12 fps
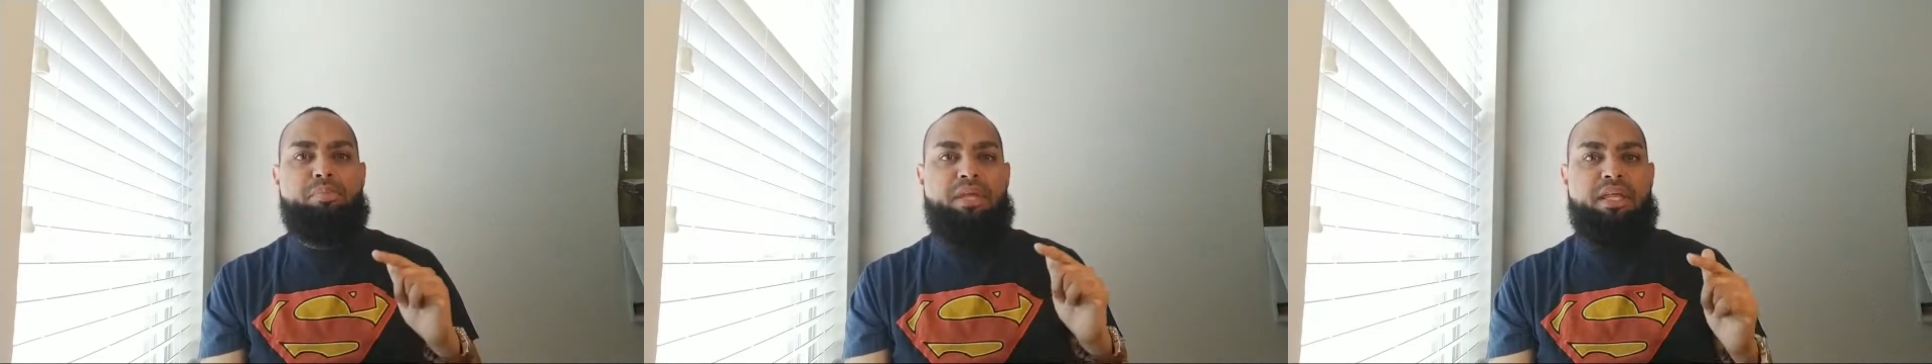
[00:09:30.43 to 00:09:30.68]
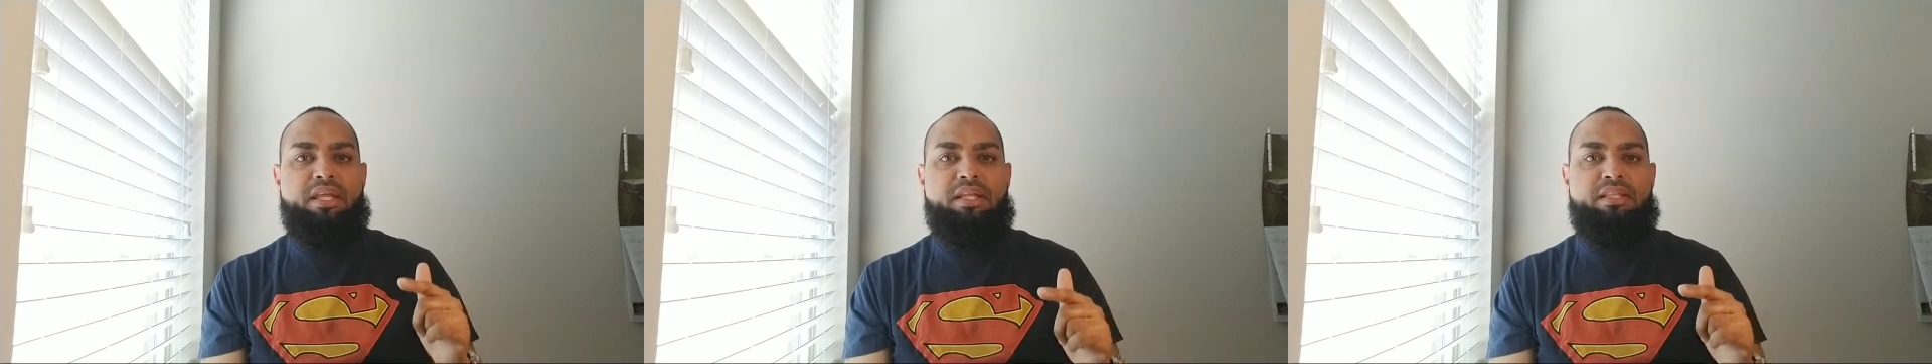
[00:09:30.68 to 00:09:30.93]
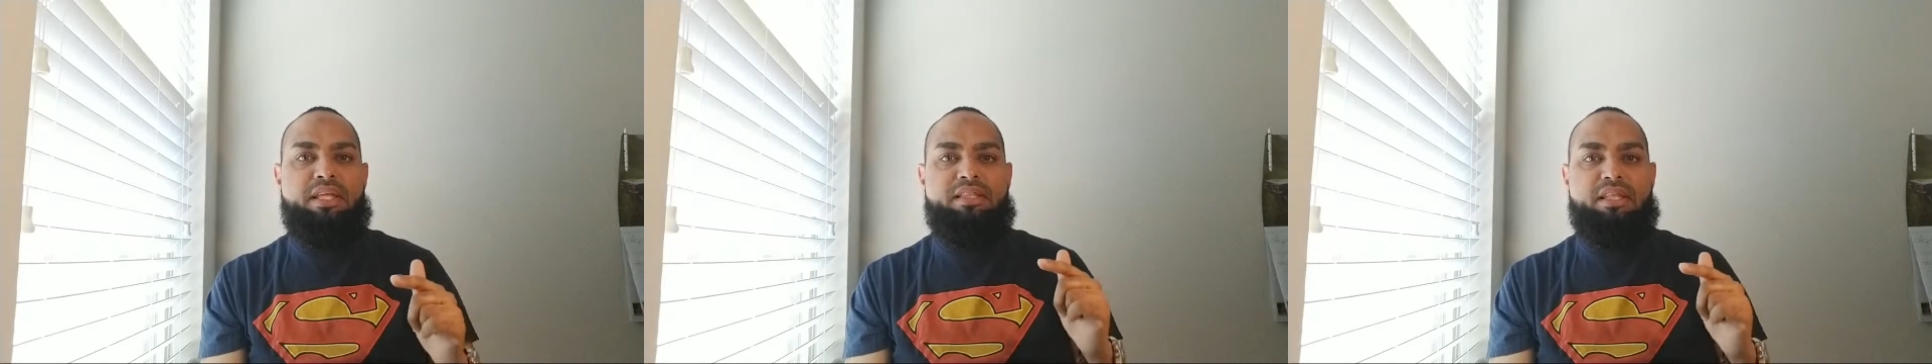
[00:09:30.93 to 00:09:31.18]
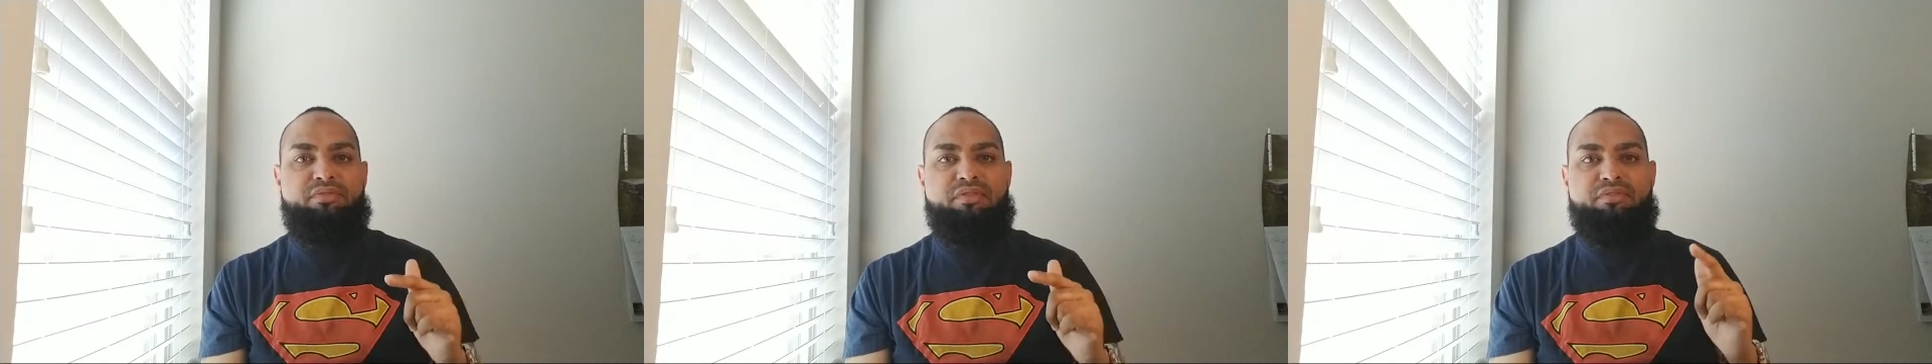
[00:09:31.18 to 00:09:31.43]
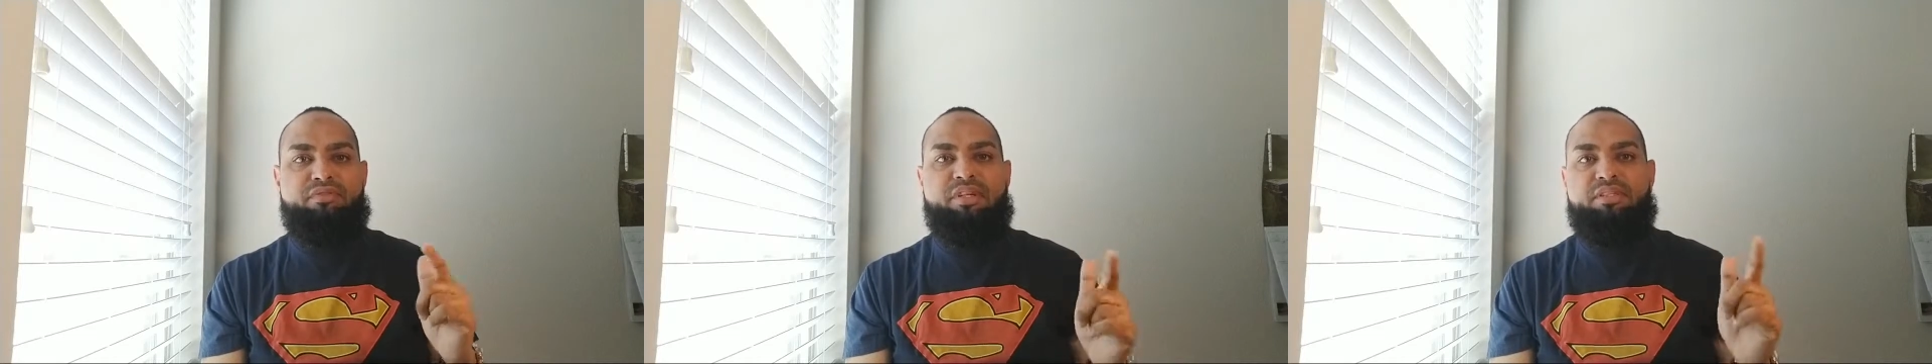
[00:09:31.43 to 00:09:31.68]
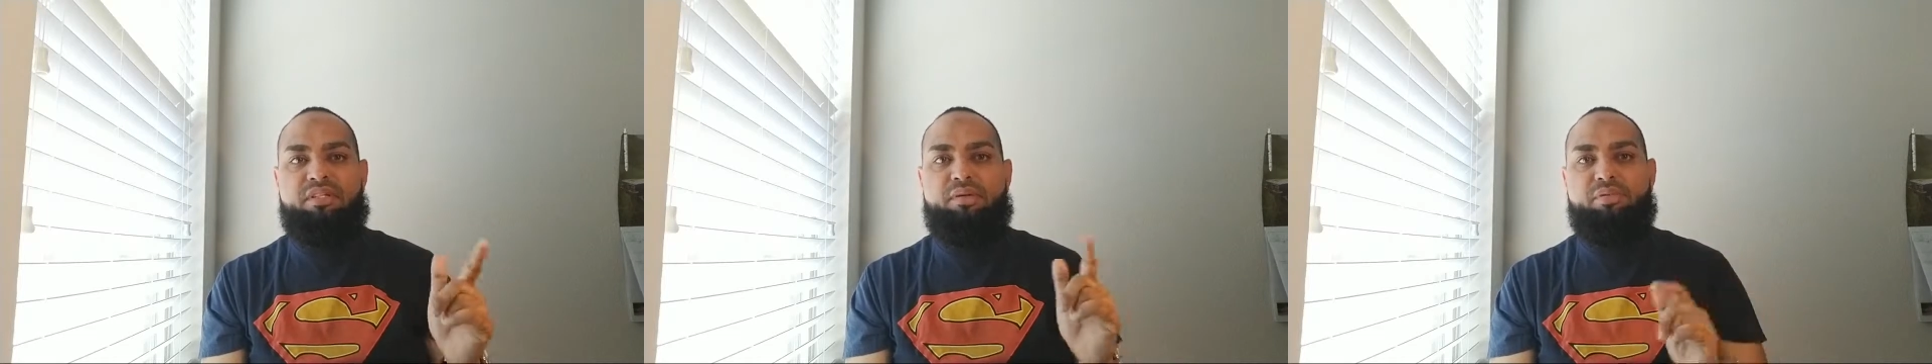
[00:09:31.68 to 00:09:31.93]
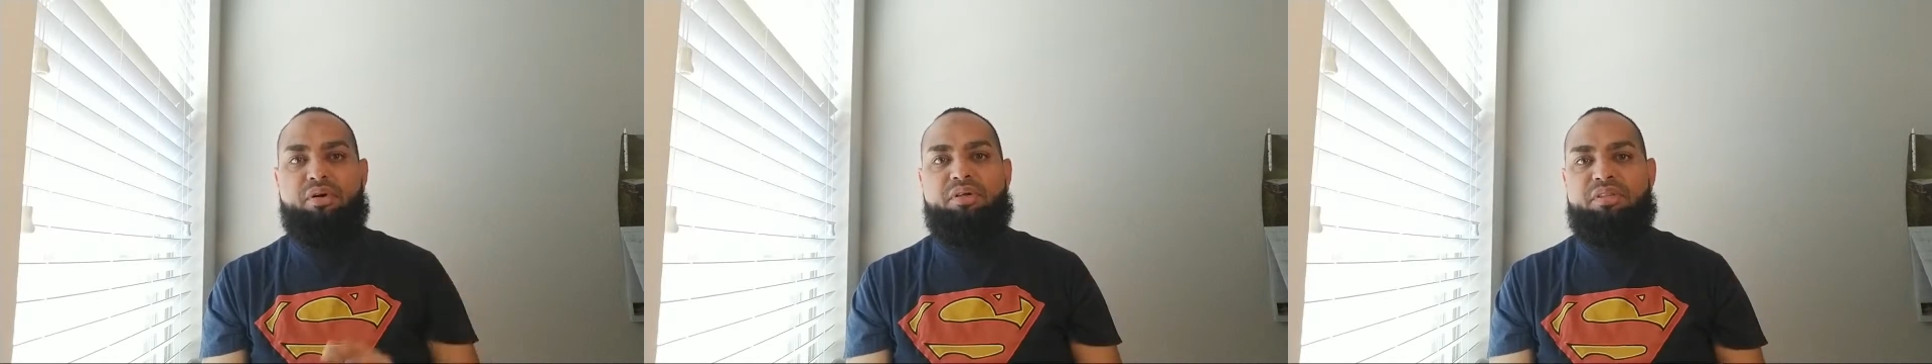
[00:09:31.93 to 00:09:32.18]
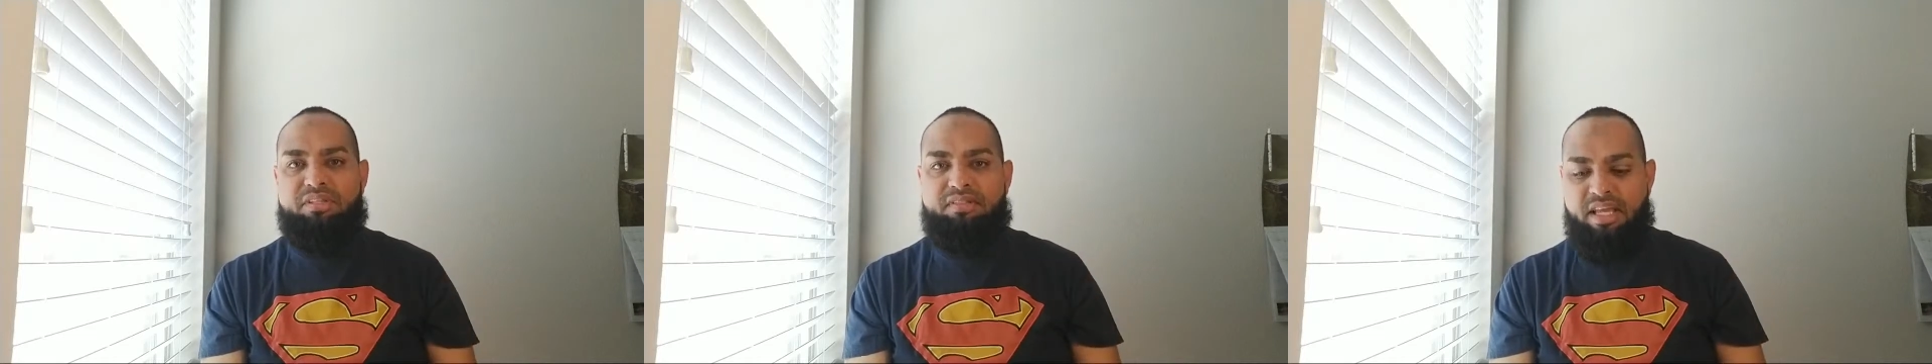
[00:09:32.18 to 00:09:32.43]
pain that they've inflicted
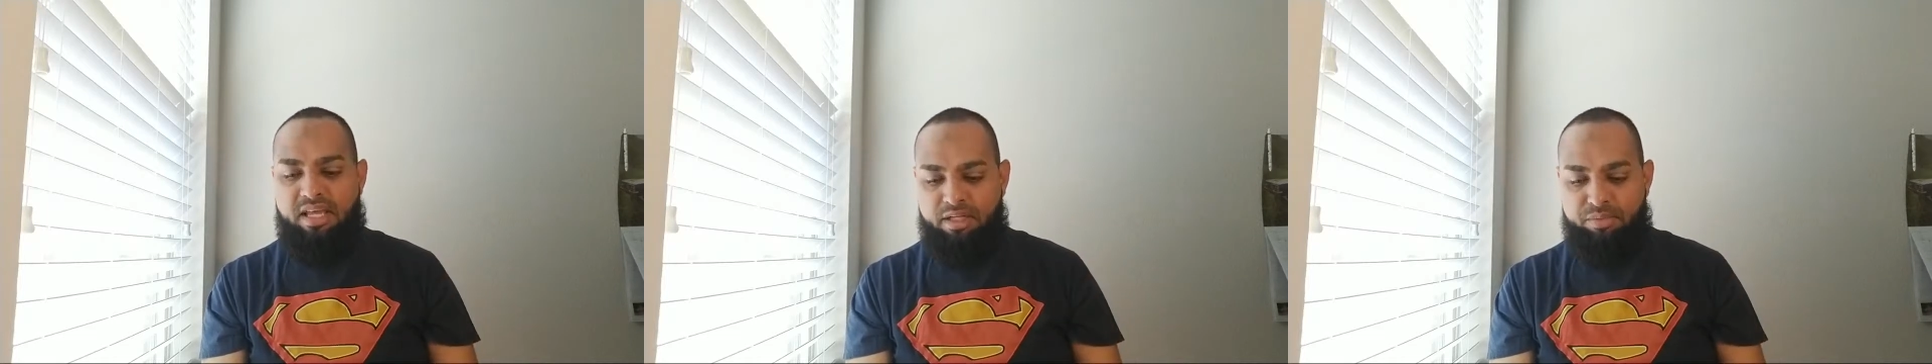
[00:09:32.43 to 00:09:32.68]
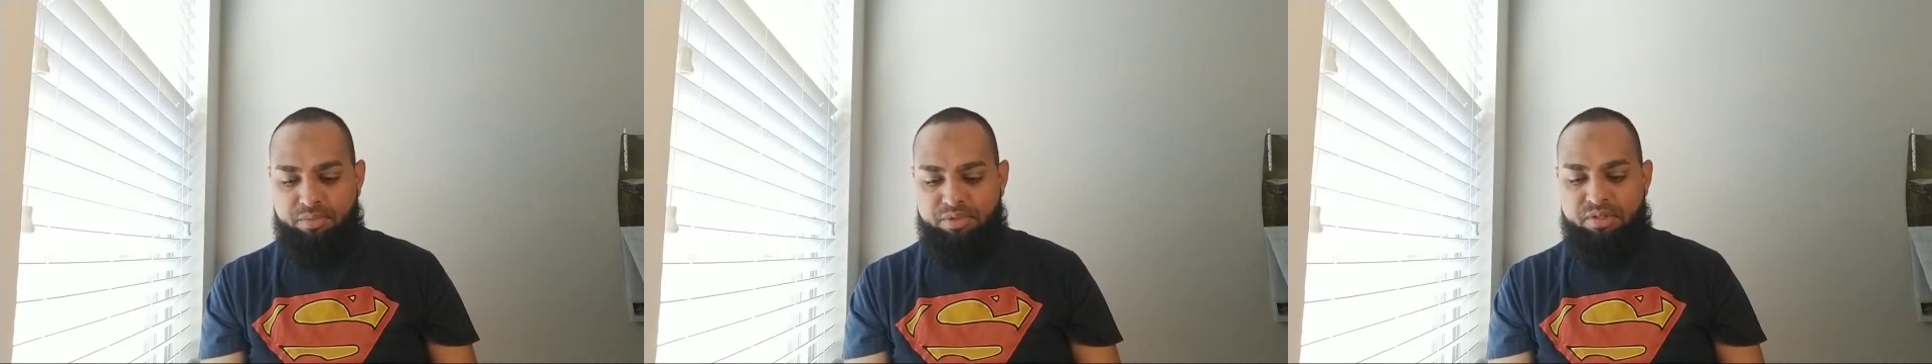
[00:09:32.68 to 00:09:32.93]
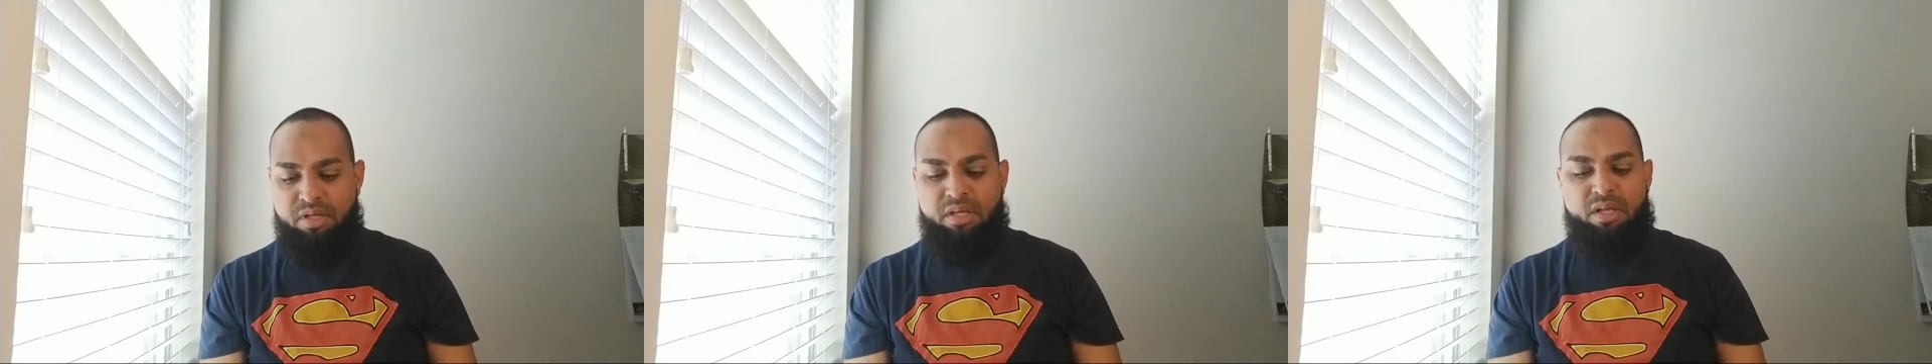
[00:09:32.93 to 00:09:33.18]
upon these animals.